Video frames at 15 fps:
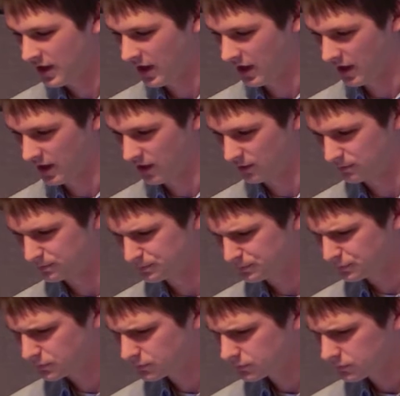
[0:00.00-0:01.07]
Um,
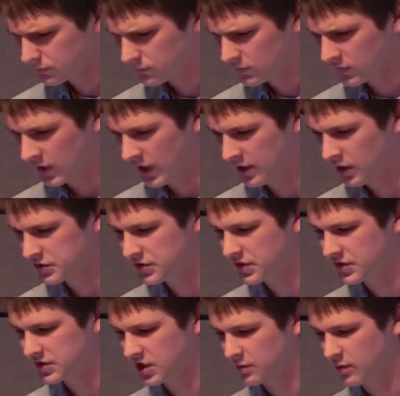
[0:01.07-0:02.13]
and also the
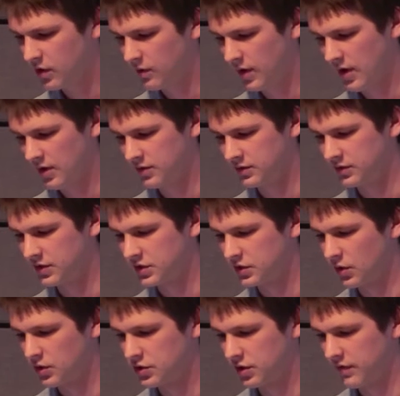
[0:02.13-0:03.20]
stigma around
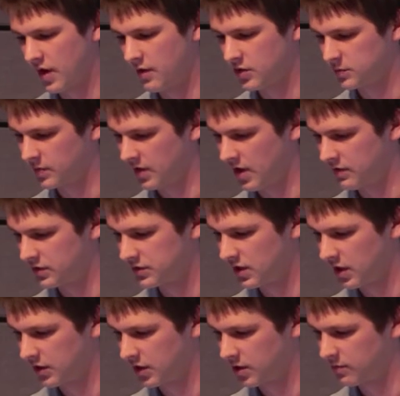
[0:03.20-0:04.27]
disclosure of high-risk behaviors to
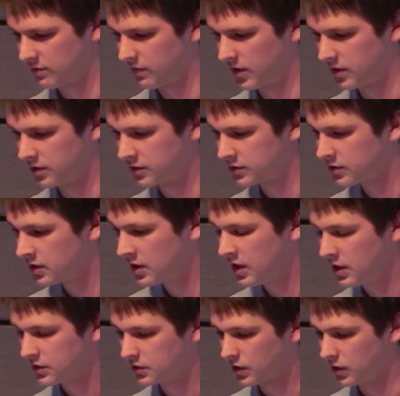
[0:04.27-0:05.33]
healthcare providers.
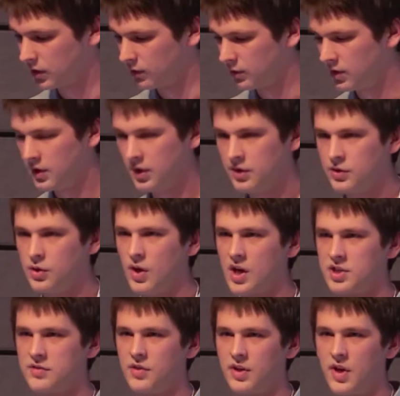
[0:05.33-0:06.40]
So do you
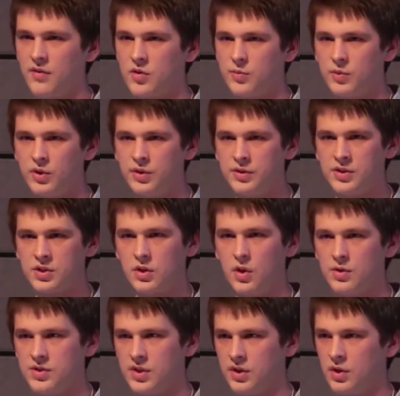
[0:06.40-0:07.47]
actually feel comfortable
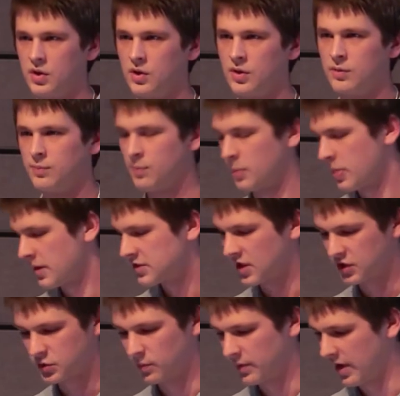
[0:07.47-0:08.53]
disclosing your
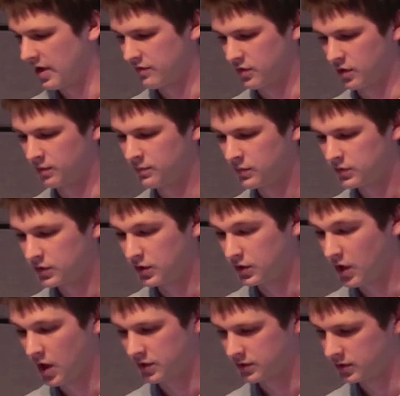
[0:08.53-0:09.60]
sexual behavior to your
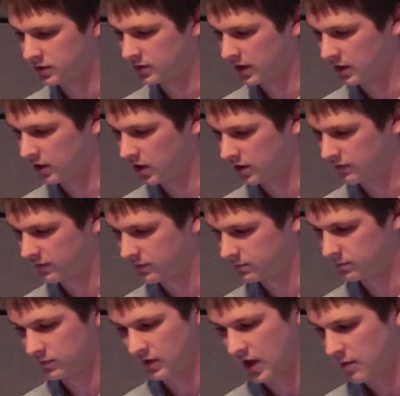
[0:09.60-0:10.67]
doctor? And a lot of
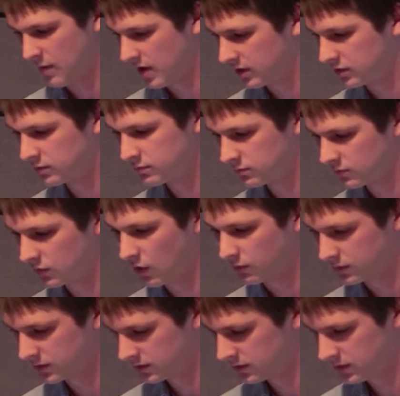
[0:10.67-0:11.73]
gay men
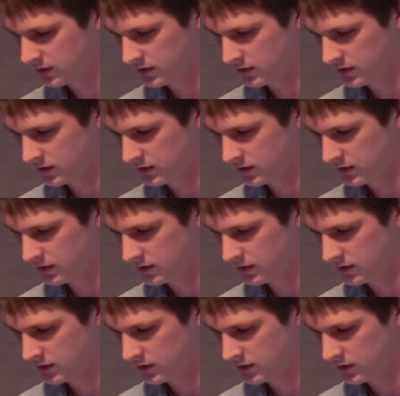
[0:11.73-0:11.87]
don't.